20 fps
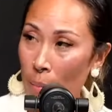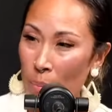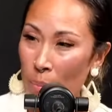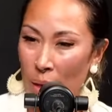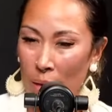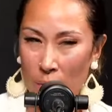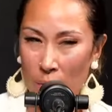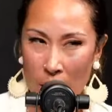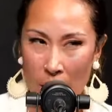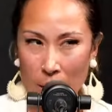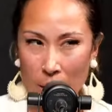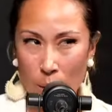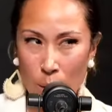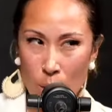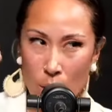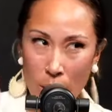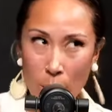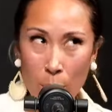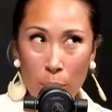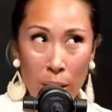If that's
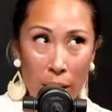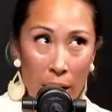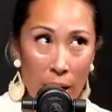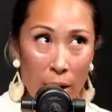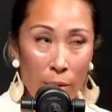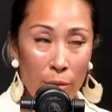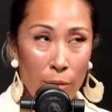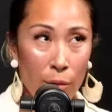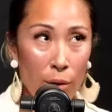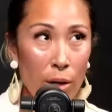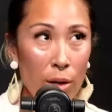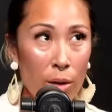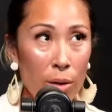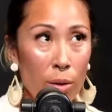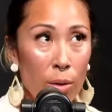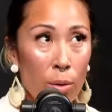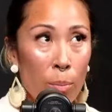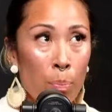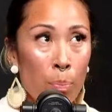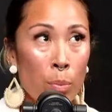the play for you,
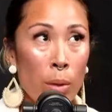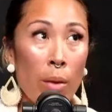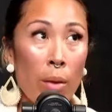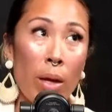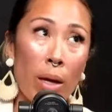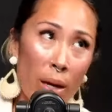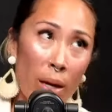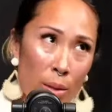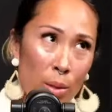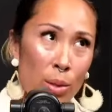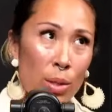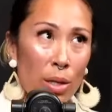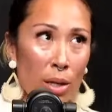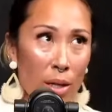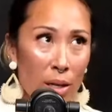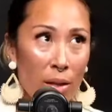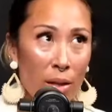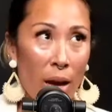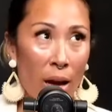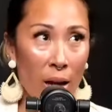then consider
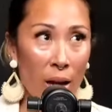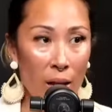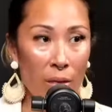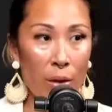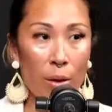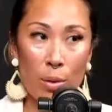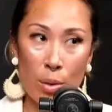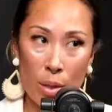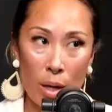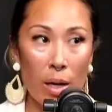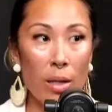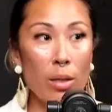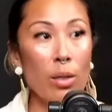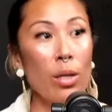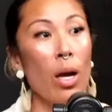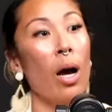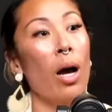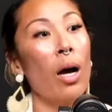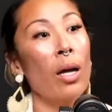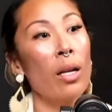that there's a
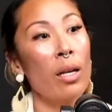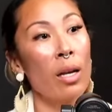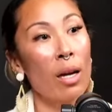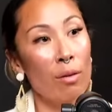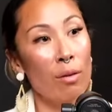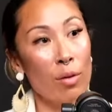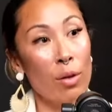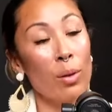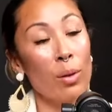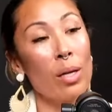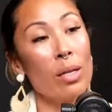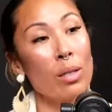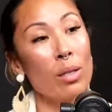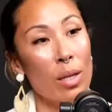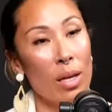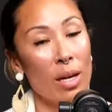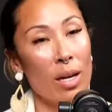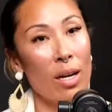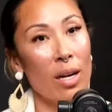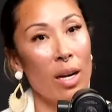ton of units
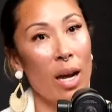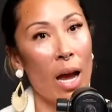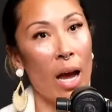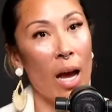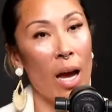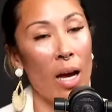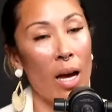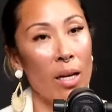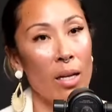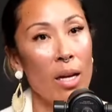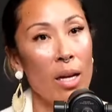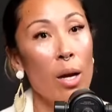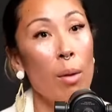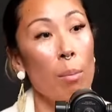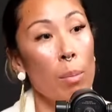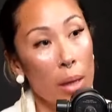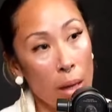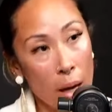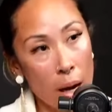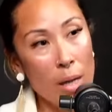there. And
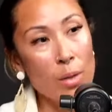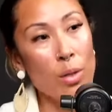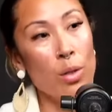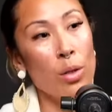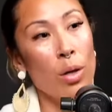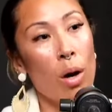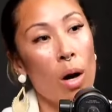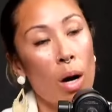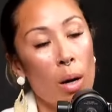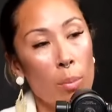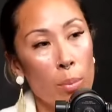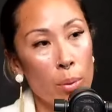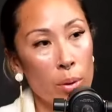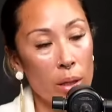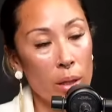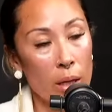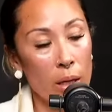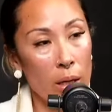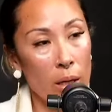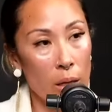because they're all
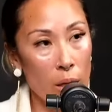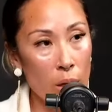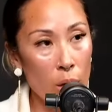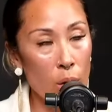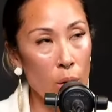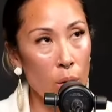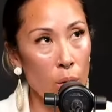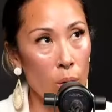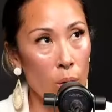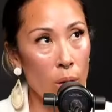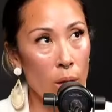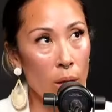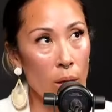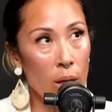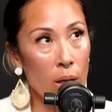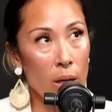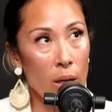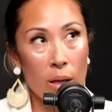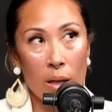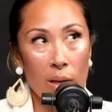pretty new,
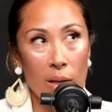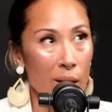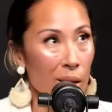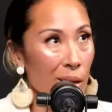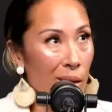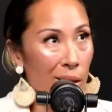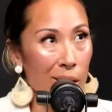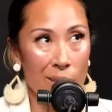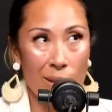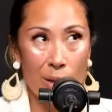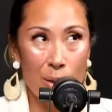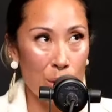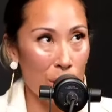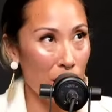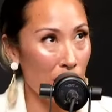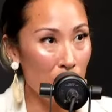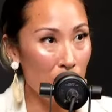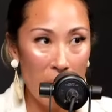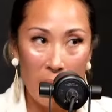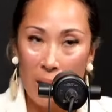there's going to
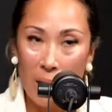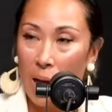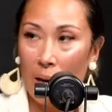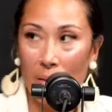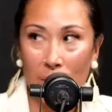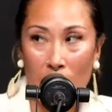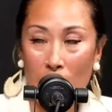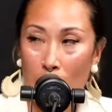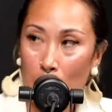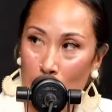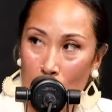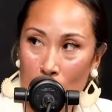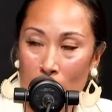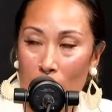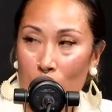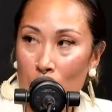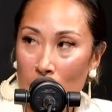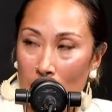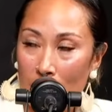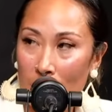be a lot of
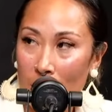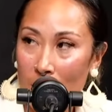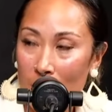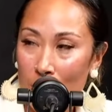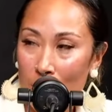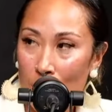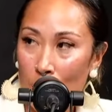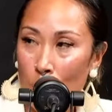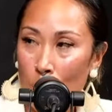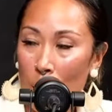competition. So whether